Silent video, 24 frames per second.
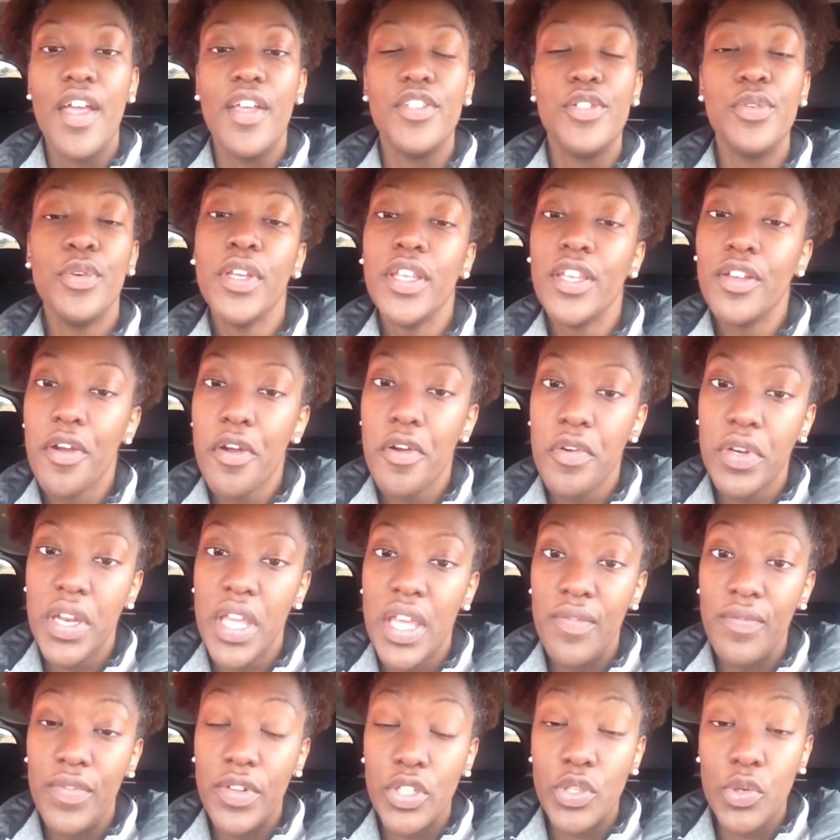Doing your own
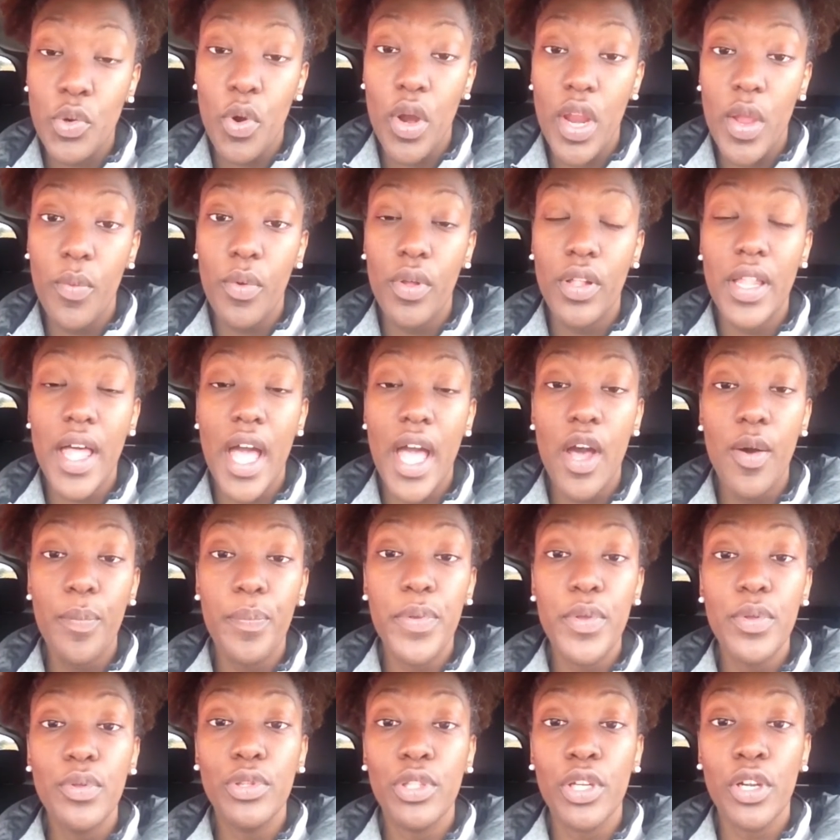inventory will help
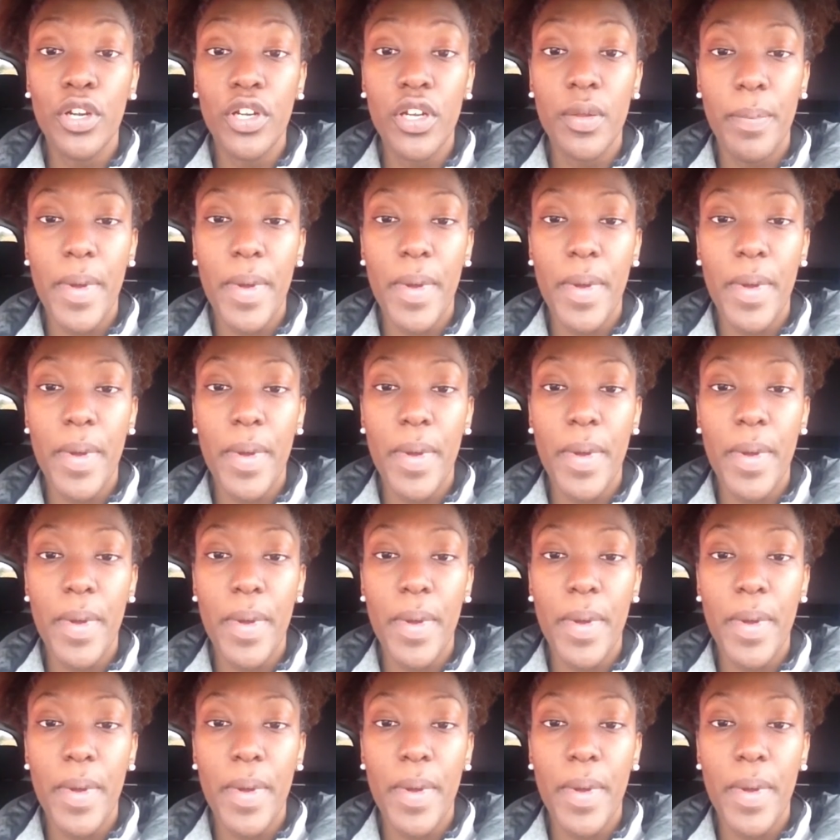you learn